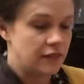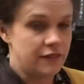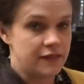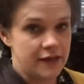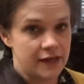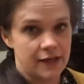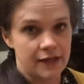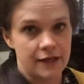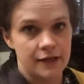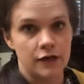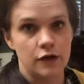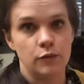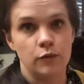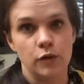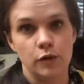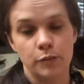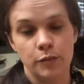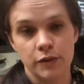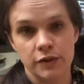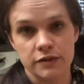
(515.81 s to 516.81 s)
Then
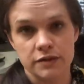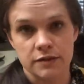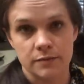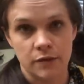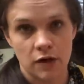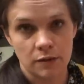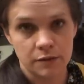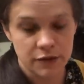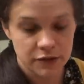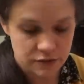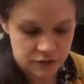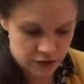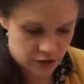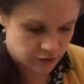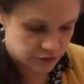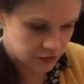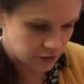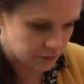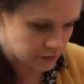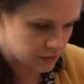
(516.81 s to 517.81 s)
we'll put some barbecue
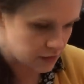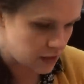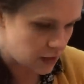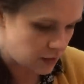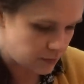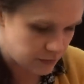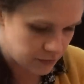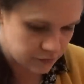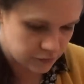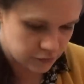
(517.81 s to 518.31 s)
sauce over the top of